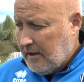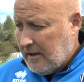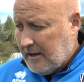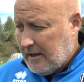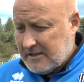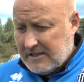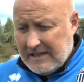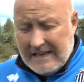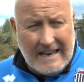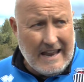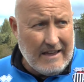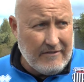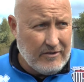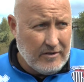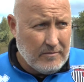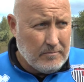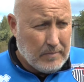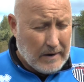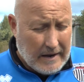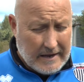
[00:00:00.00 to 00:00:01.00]
That's
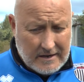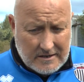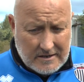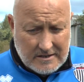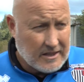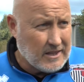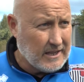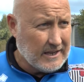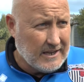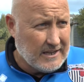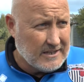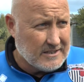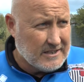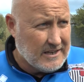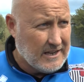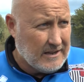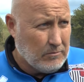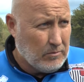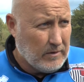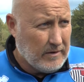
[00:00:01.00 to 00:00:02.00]
11 players, I think,
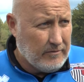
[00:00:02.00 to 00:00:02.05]
isn't it? Hmm.